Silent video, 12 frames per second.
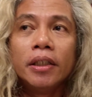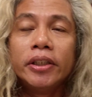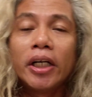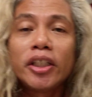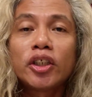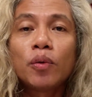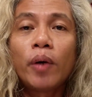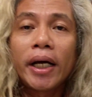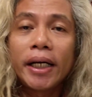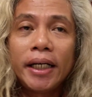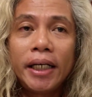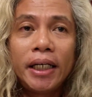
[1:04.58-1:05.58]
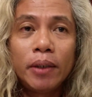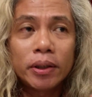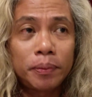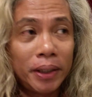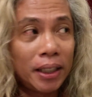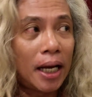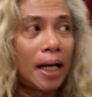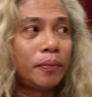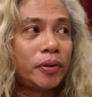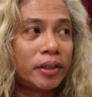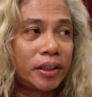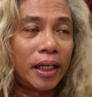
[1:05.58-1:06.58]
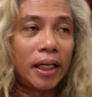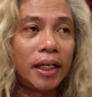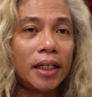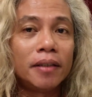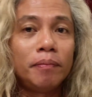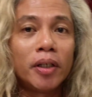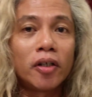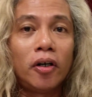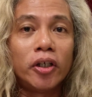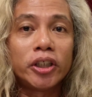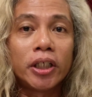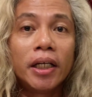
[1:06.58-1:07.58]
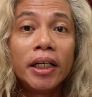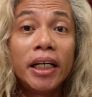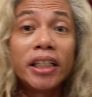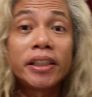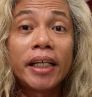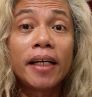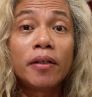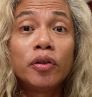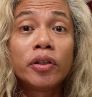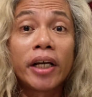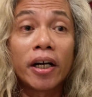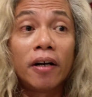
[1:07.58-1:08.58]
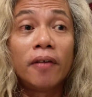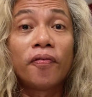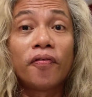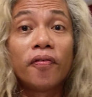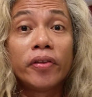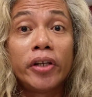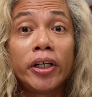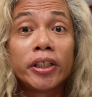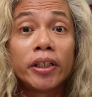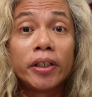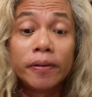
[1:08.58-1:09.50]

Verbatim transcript: the reason why he was being absent because he take good care of their